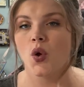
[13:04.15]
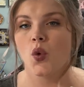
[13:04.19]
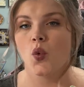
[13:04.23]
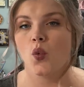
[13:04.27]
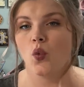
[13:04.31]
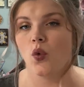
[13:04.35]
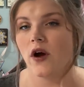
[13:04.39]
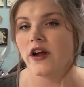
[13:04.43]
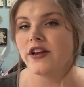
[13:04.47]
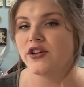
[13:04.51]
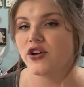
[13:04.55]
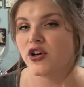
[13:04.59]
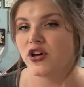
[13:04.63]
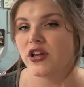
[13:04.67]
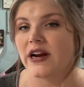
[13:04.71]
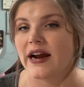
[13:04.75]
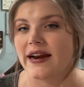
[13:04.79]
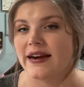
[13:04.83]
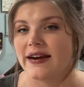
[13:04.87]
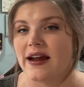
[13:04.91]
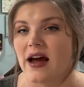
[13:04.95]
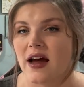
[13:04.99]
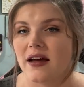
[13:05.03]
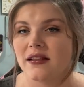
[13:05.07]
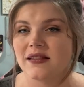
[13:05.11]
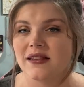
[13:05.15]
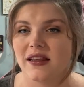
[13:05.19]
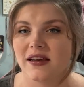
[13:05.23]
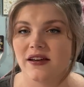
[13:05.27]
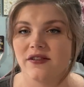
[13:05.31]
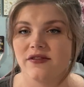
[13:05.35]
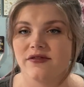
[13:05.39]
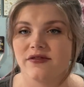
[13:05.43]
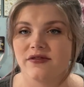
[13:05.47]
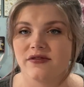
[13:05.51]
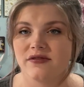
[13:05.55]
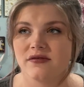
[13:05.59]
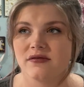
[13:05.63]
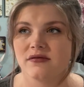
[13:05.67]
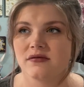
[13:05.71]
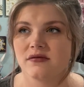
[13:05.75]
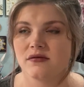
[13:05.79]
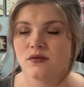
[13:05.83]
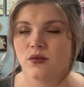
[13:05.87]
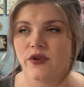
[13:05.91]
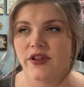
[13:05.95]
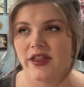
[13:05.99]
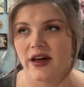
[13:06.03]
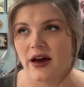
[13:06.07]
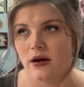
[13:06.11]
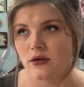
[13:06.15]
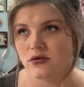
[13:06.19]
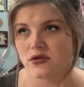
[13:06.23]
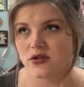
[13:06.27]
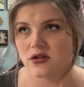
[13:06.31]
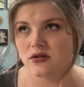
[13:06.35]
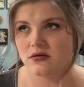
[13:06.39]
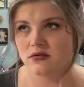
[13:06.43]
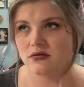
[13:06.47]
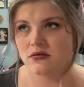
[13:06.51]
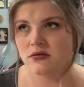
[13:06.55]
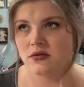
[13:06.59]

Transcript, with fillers: what could I not live without?